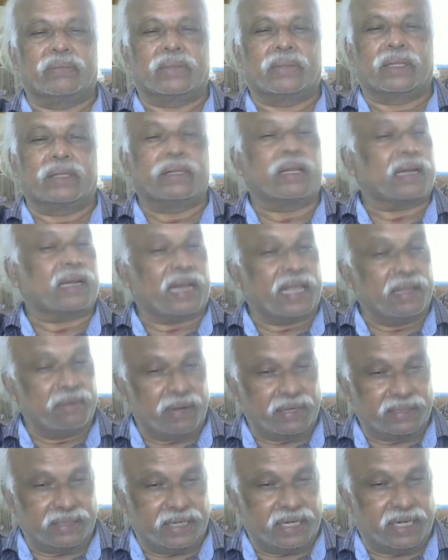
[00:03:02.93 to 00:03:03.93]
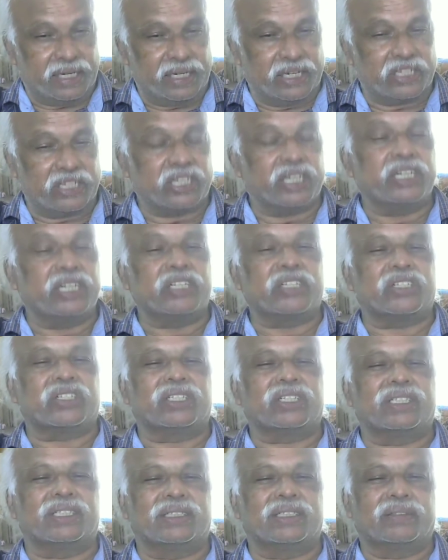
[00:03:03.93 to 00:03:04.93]
the climatic
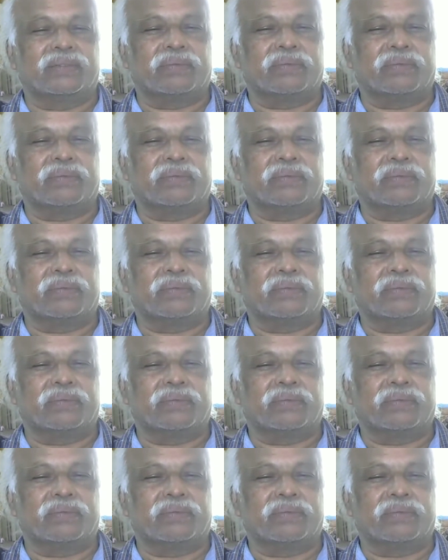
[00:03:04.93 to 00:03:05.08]
conditions,